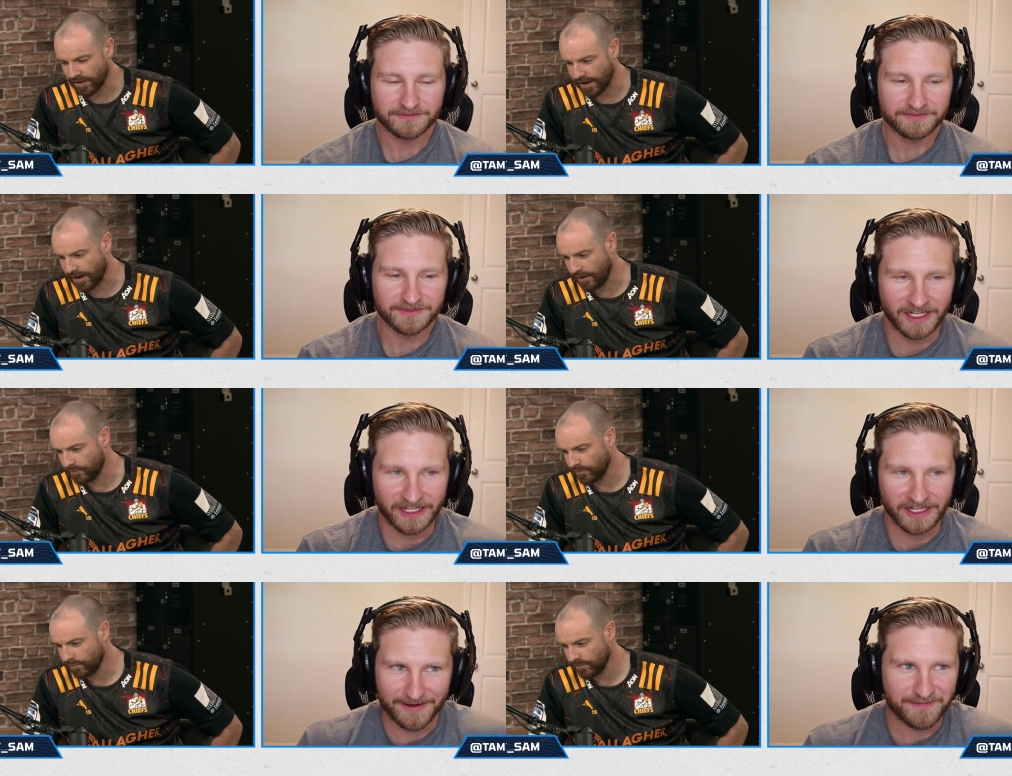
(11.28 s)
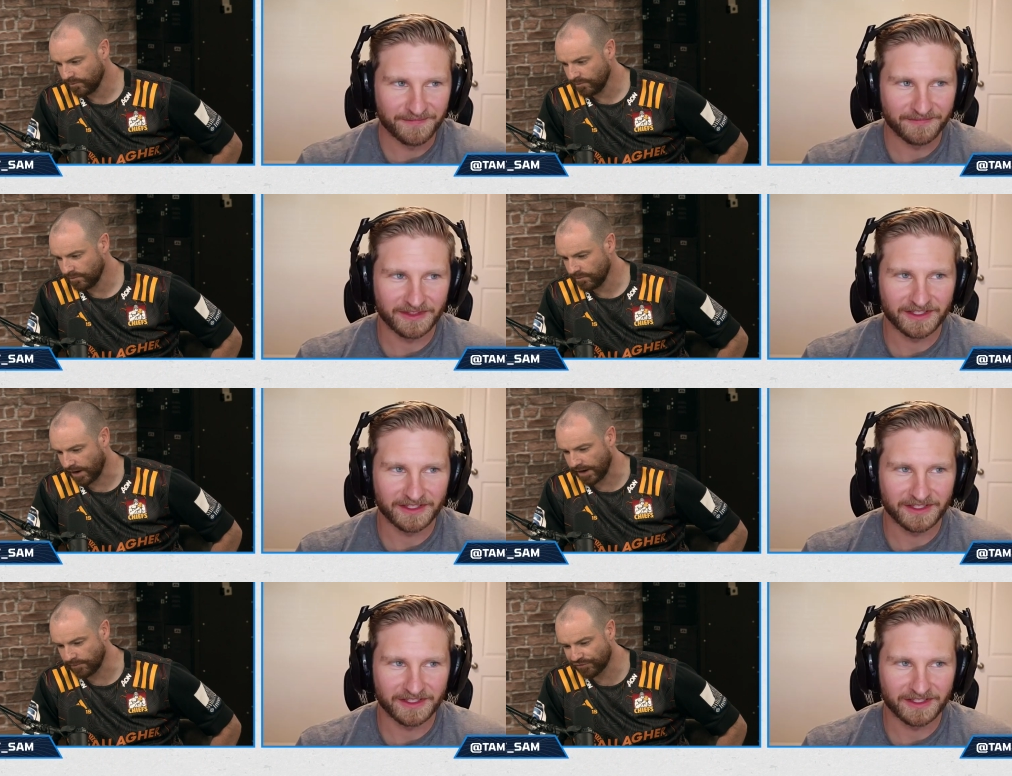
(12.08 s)
Speaker 1: Um, I did.
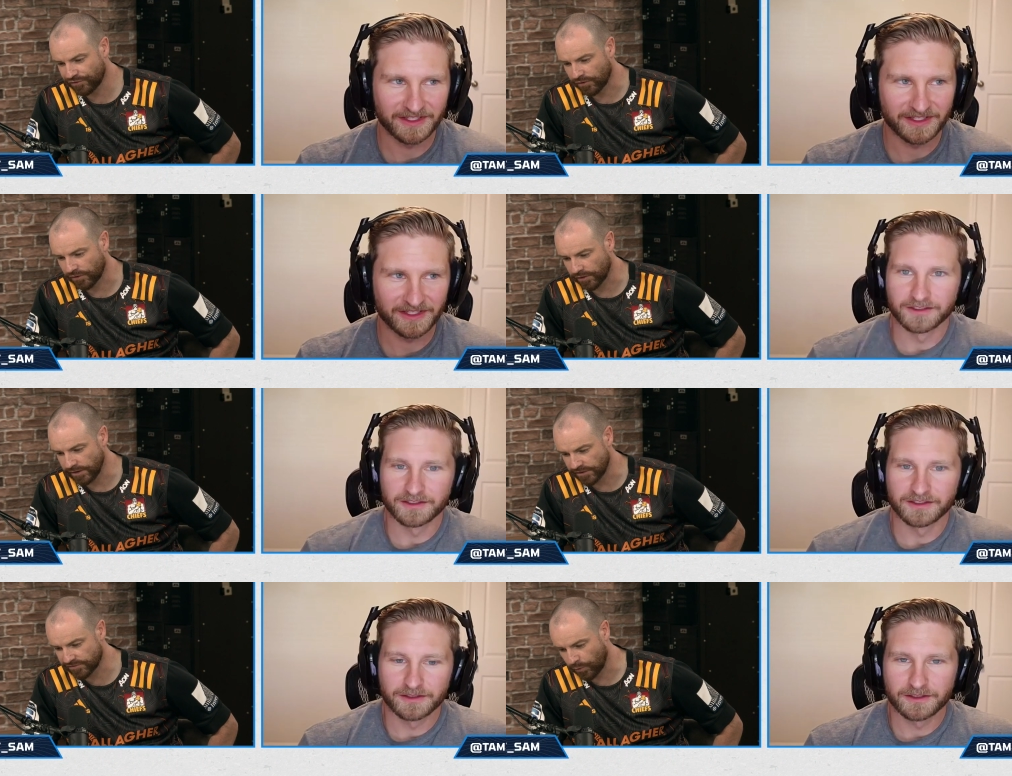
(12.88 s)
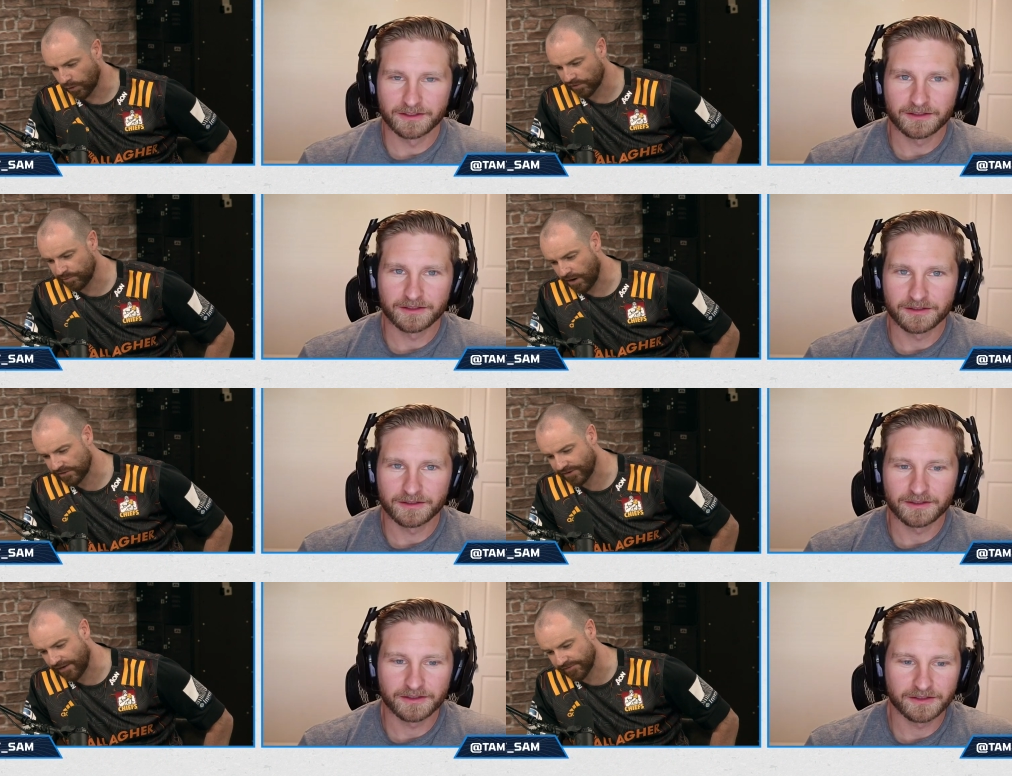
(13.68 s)
I am sure it's the worst mock
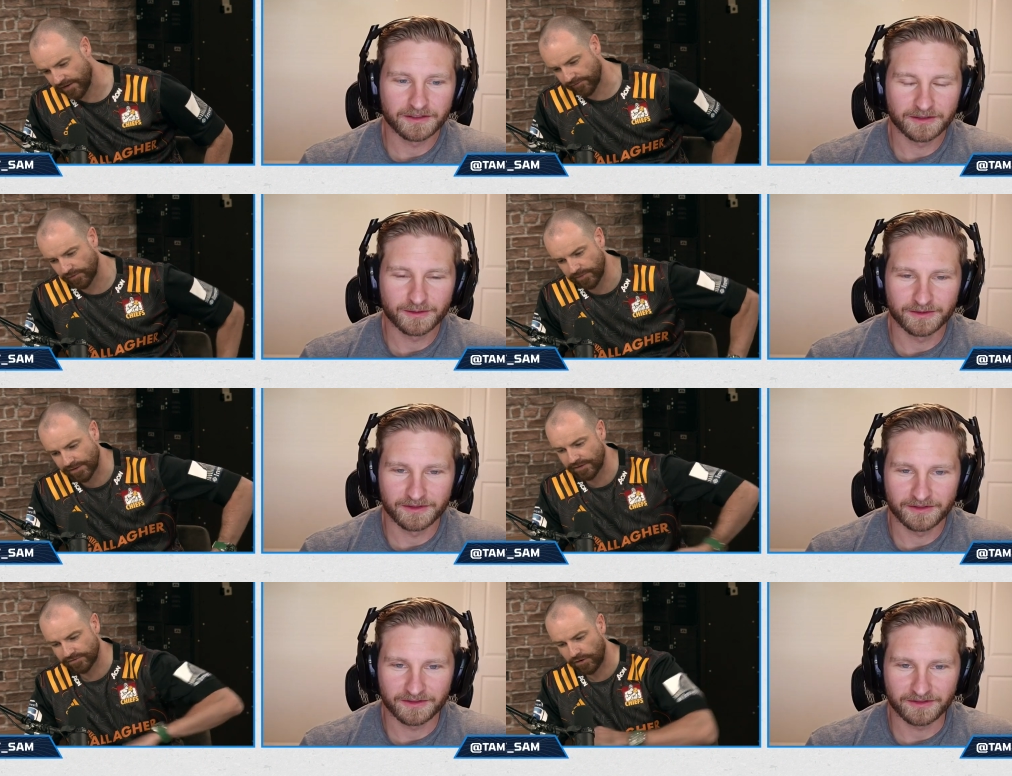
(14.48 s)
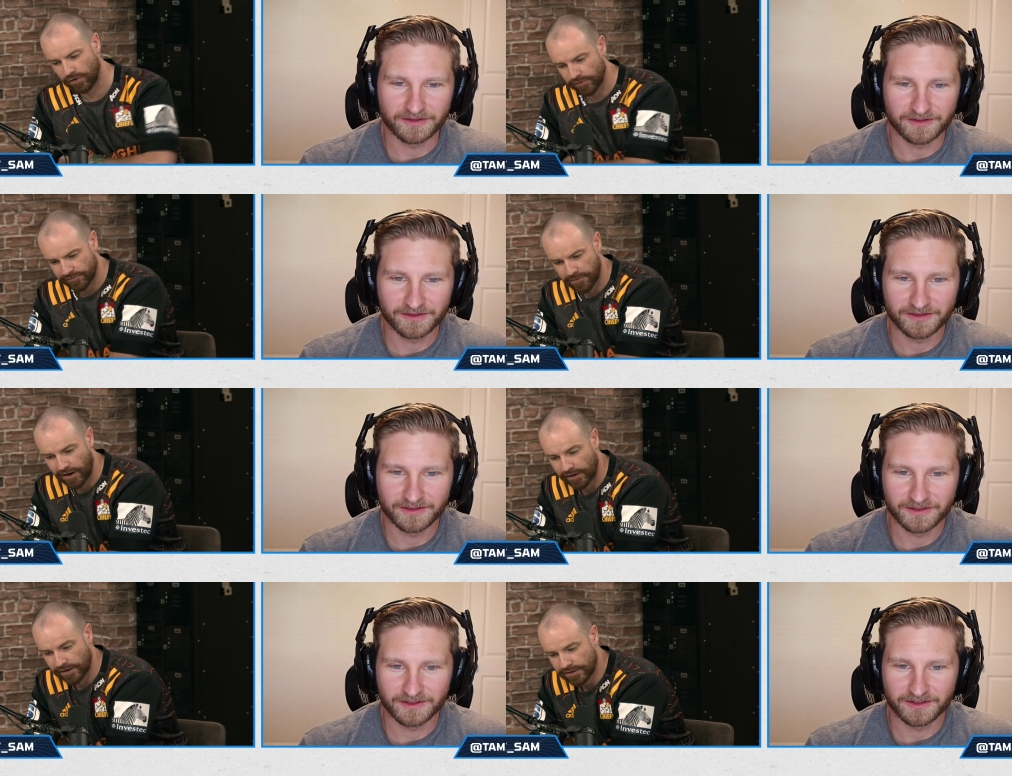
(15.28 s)
draft ever because all of them
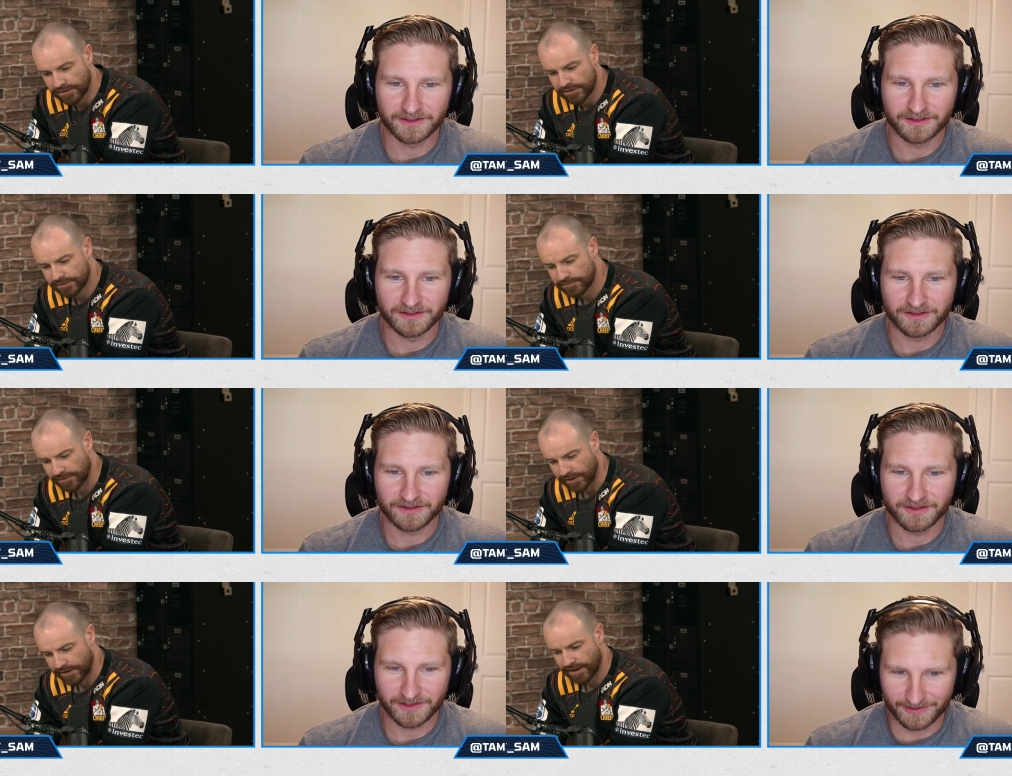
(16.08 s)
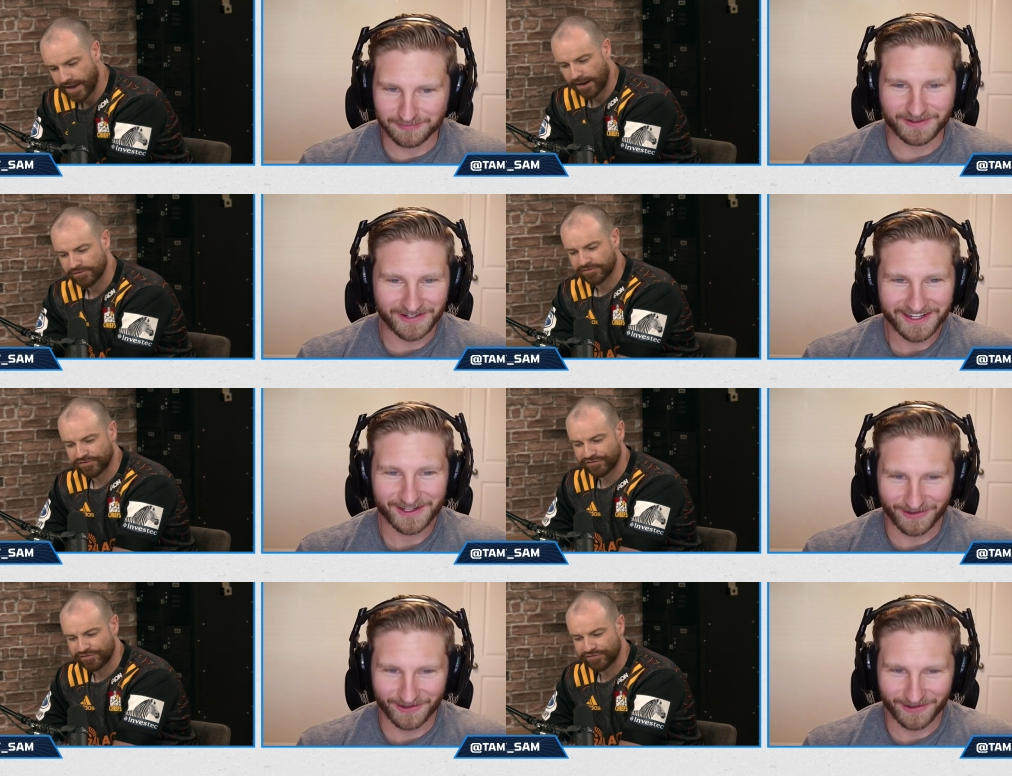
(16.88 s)
are. But how is this